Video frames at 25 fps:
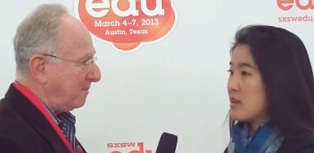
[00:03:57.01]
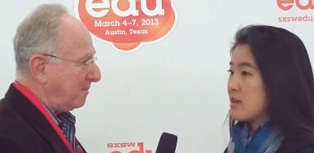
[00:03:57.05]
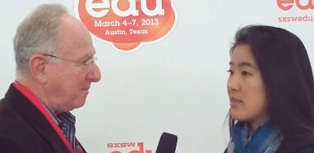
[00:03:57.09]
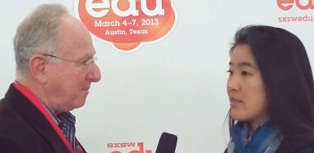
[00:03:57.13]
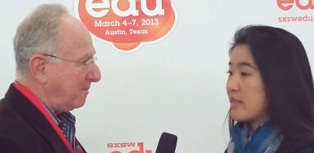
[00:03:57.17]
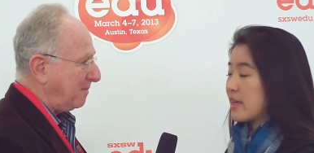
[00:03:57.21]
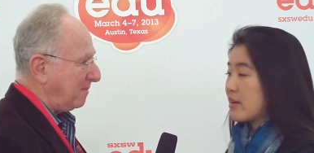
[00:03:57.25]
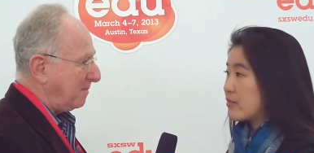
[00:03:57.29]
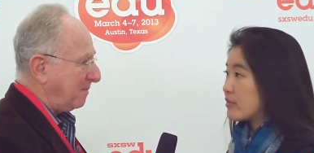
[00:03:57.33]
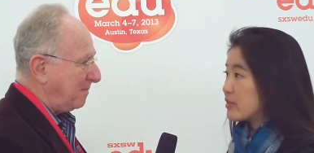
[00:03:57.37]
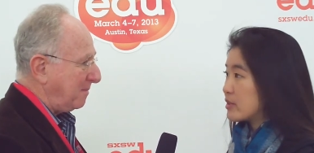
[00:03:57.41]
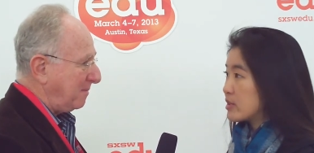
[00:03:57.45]

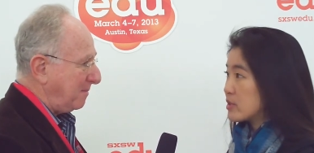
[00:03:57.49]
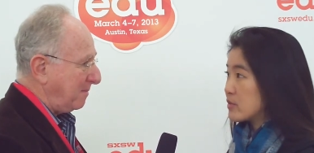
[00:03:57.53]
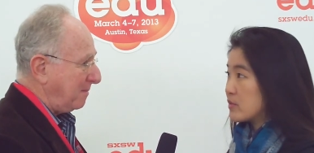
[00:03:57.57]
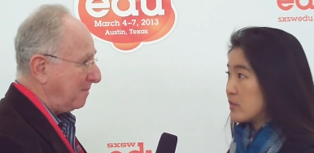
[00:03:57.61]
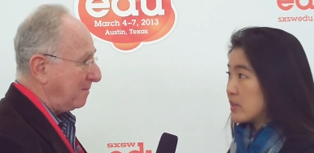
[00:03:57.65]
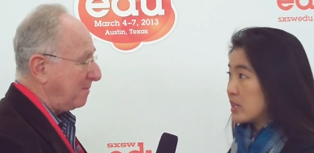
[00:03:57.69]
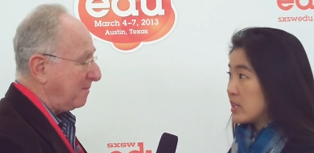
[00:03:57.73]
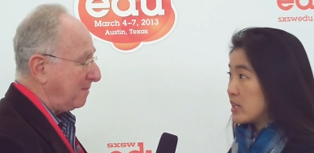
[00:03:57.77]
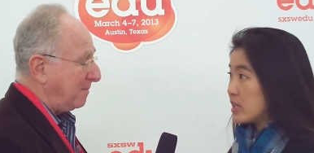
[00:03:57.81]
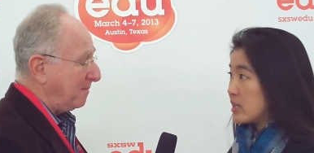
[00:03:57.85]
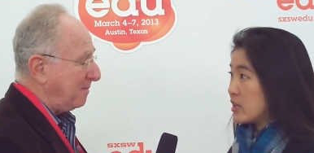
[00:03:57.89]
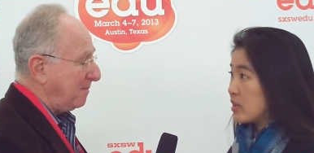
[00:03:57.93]
Speaker 1: leverage
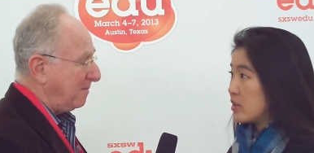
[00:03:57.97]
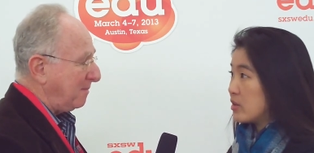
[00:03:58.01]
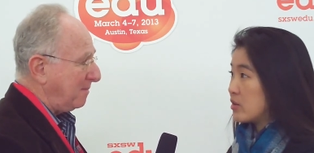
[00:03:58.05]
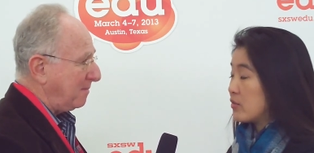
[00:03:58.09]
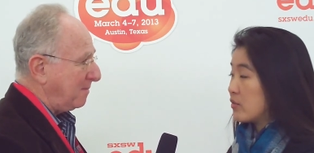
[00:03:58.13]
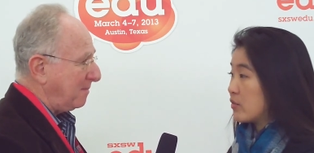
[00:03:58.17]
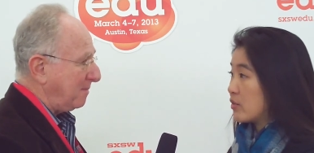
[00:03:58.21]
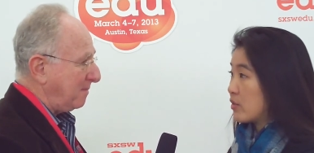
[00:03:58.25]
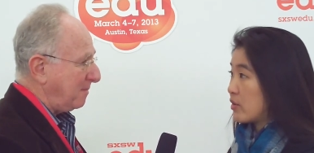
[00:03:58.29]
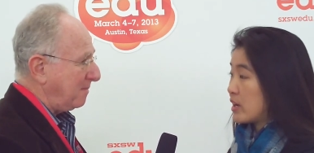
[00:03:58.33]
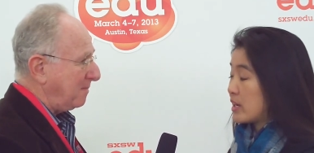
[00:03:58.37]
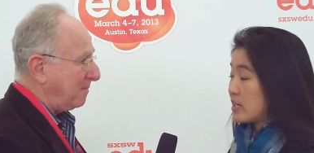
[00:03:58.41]
video
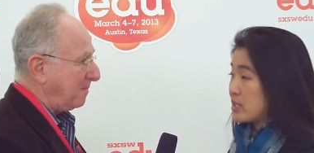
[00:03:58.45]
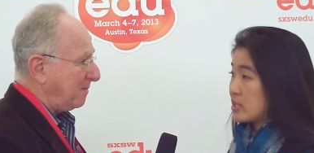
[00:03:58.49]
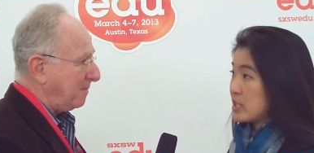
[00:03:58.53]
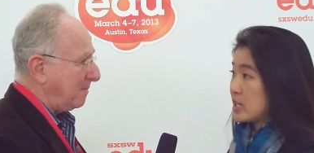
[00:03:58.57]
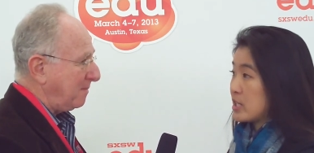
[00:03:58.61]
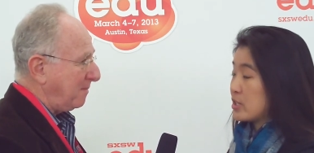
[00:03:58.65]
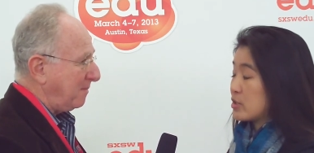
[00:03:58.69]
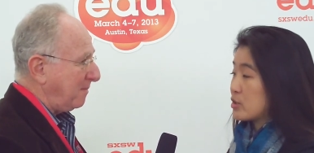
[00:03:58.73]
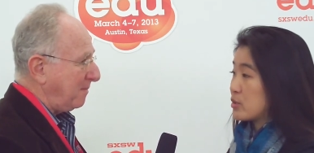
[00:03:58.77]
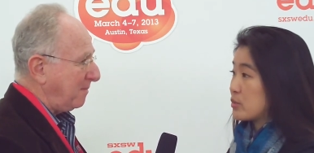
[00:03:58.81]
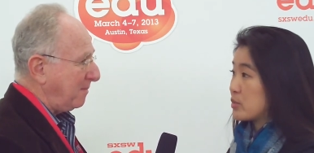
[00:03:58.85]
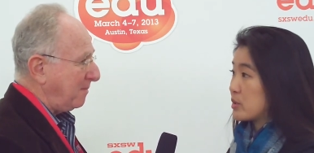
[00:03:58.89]
for
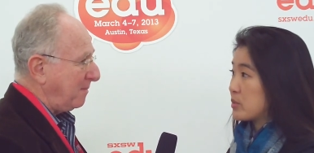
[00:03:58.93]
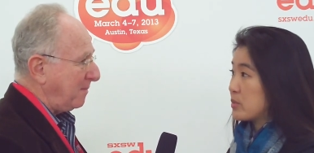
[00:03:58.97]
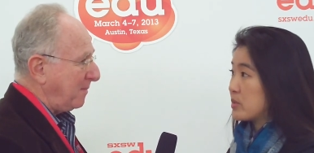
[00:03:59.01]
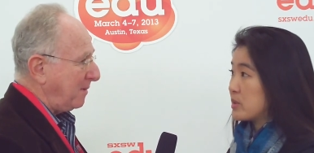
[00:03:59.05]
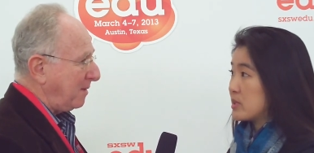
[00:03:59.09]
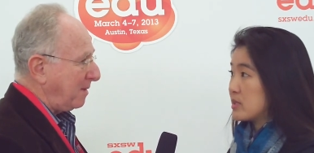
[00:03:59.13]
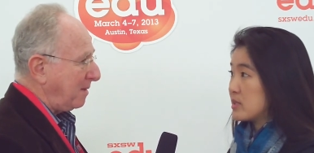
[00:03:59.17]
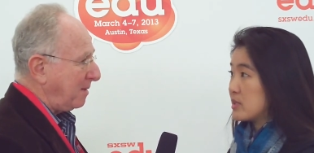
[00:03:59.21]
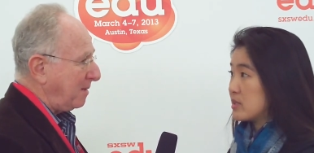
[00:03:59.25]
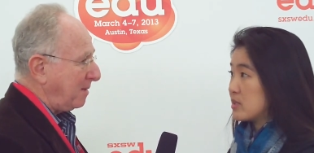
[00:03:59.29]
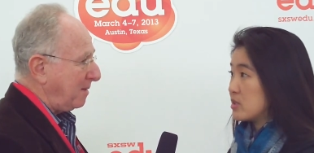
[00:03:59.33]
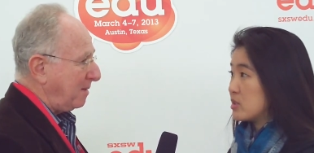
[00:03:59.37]
educational
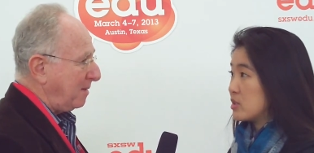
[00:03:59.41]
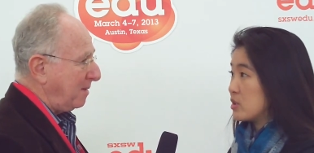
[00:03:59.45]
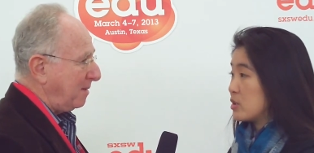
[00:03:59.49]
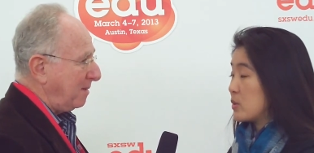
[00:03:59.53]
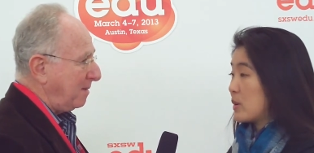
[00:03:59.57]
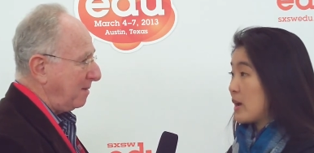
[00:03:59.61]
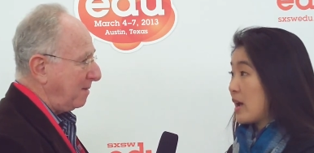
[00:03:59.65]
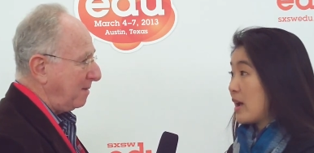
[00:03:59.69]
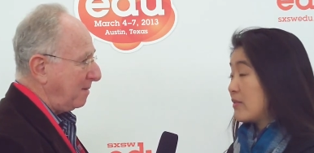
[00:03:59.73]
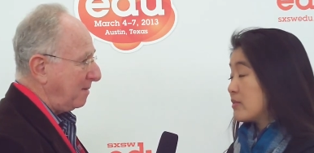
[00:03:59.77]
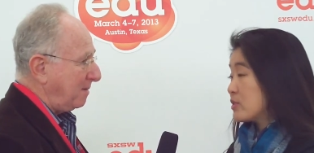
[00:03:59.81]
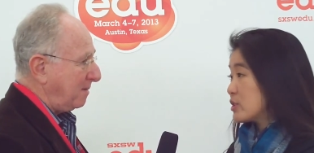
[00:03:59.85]
purposes. So you
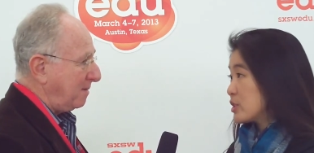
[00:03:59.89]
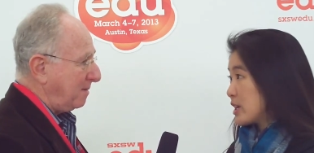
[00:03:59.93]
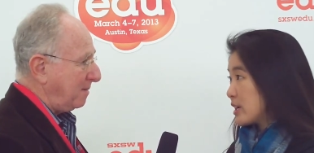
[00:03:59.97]
have